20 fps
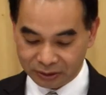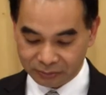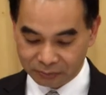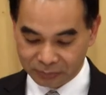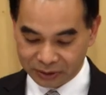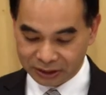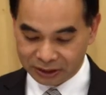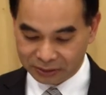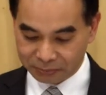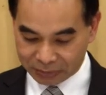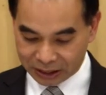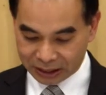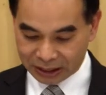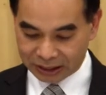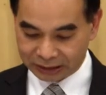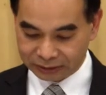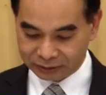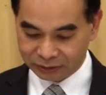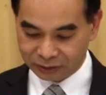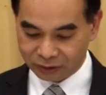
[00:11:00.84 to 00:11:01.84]
million
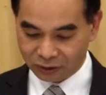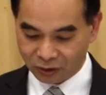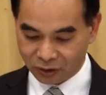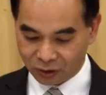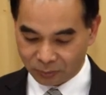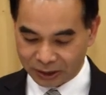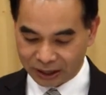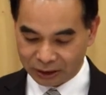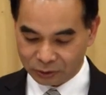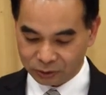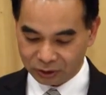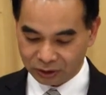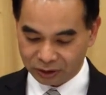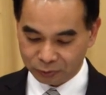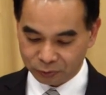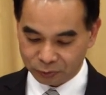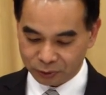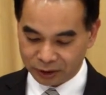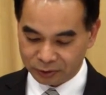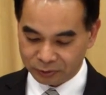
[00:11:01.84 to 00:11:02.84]
baht or about
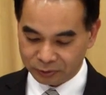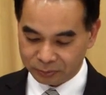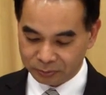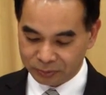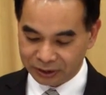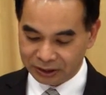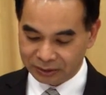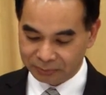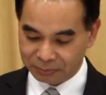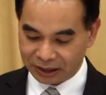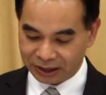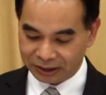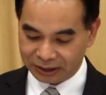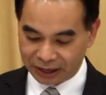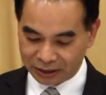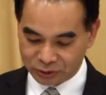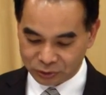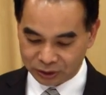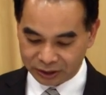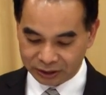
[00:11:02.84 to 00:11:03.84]
300 million baht
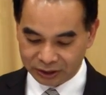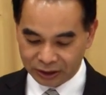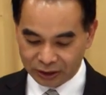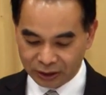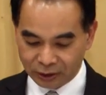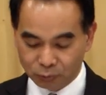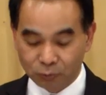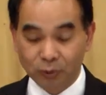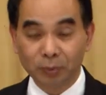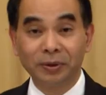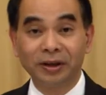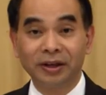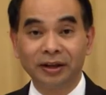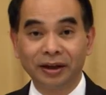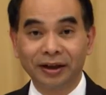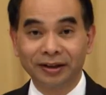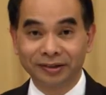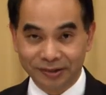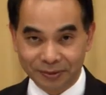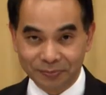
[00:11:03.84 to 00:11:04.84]
annually will be
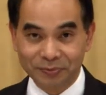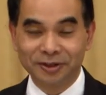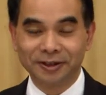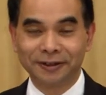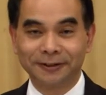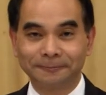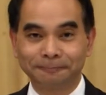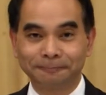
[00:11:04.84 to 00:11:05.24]
exempted.